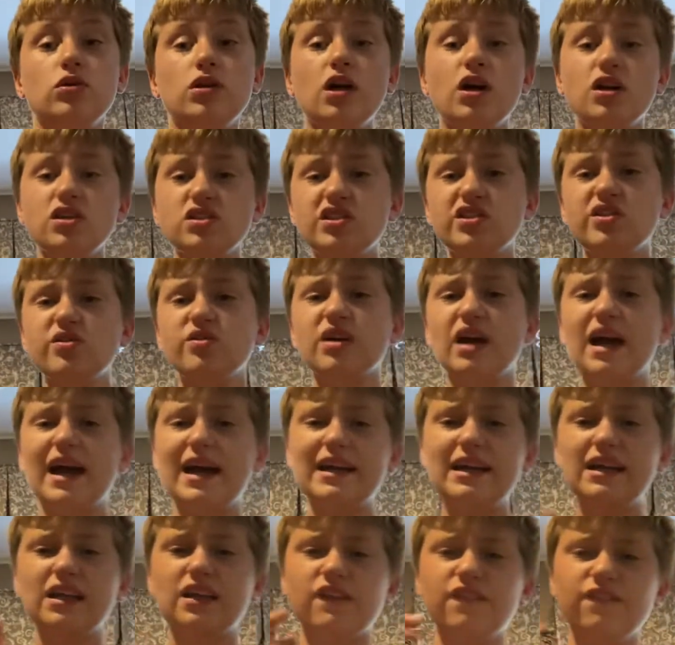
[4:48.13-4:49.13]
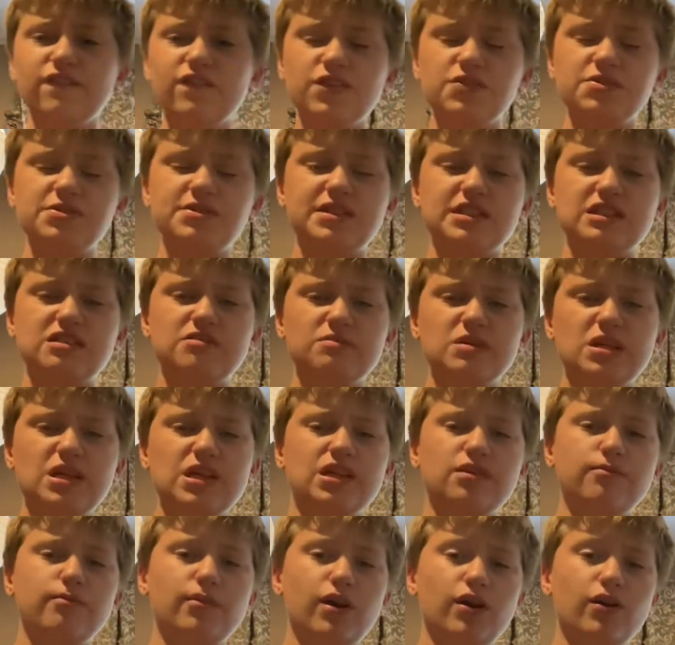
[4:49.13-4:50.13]
also kind of confuses me in
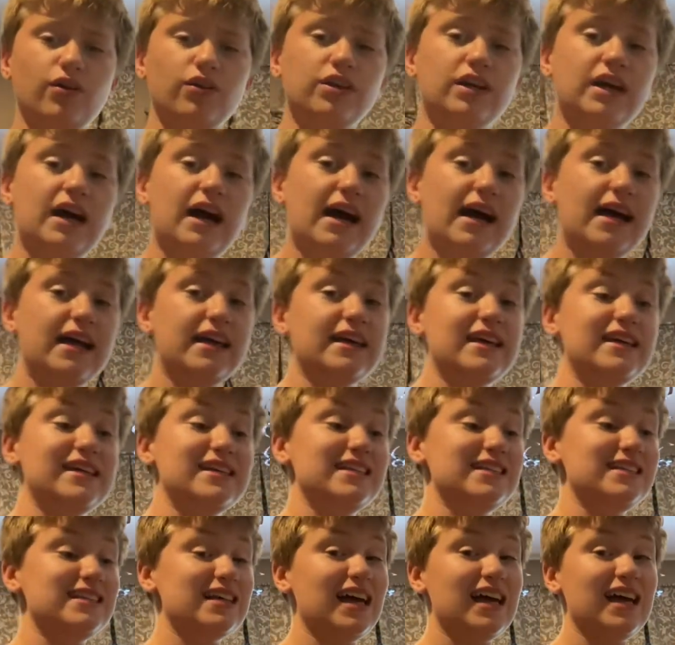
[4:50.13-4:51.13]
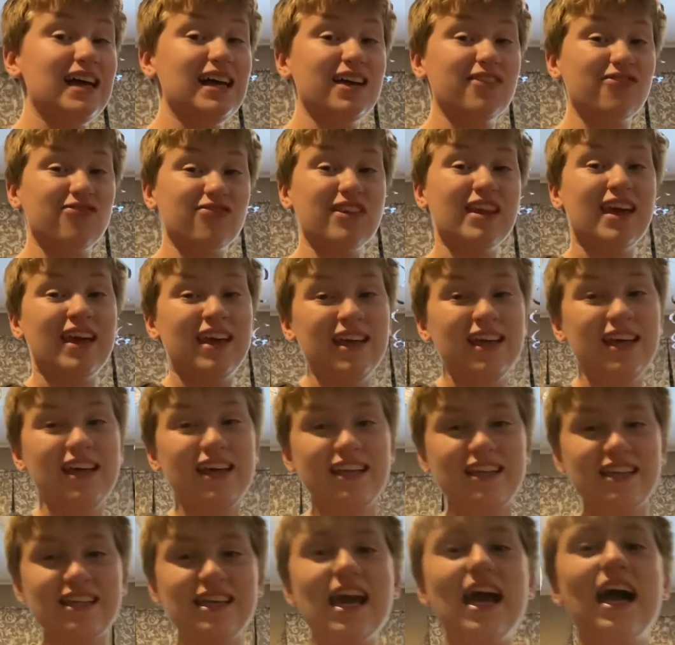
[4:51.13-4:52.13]
America is...
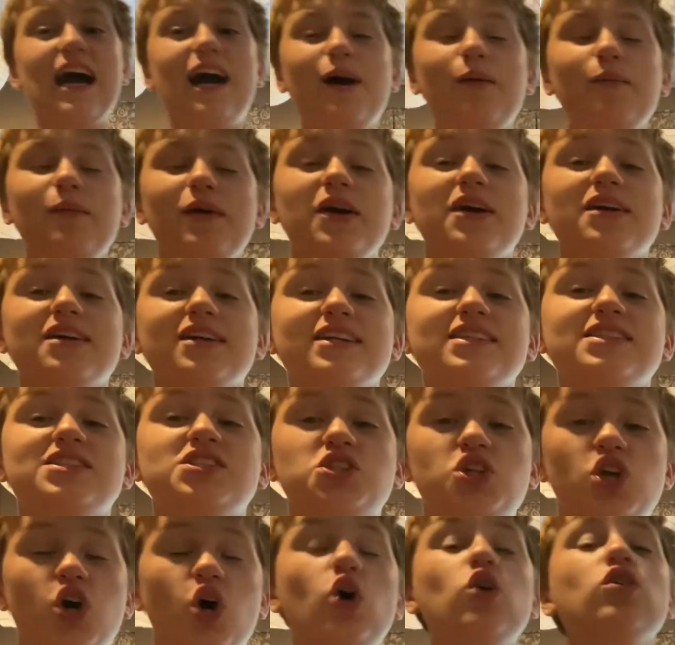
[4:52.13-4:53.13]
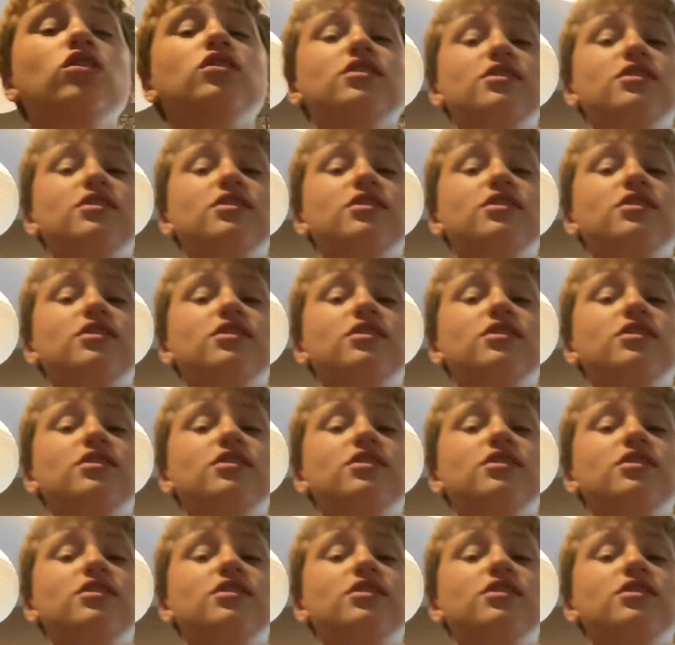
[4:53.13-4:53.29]
Yeah, Americans told...